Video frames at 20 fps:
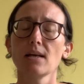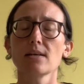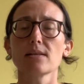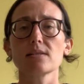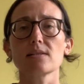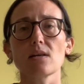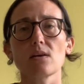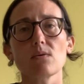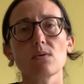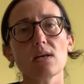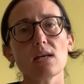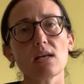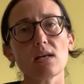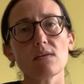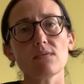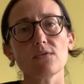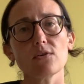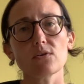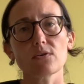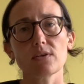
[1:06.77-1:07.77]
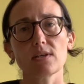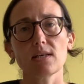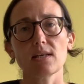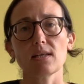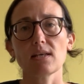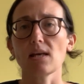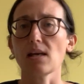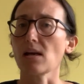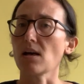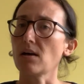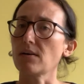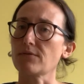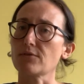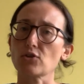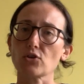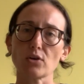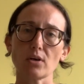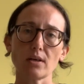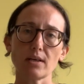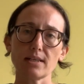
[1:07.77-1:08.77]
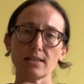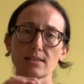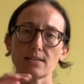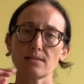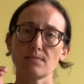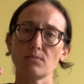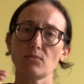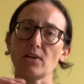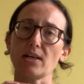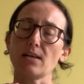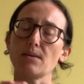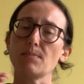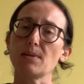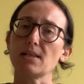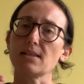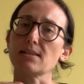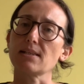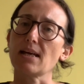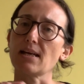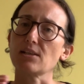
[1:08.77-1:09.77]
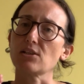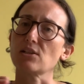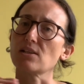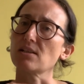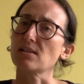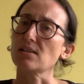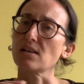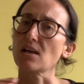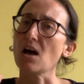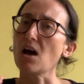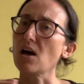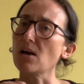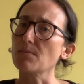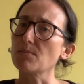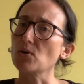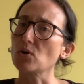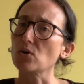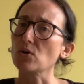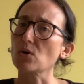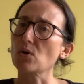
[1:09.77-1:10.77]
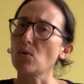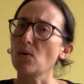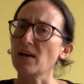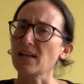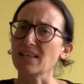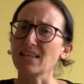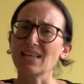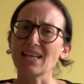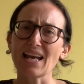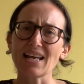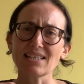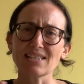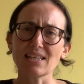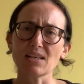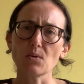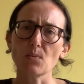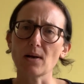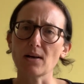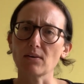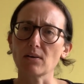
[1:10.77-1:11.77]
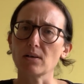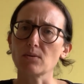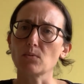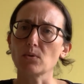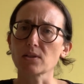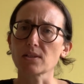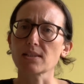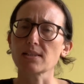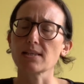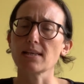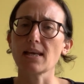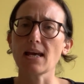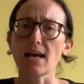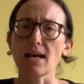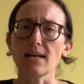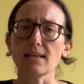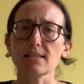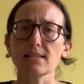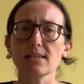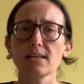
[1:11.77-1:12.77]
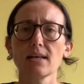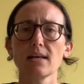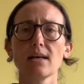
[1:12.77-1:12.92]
So if you're thinking, I've tried some rehabilitation and I'm not quite getting where I want to get,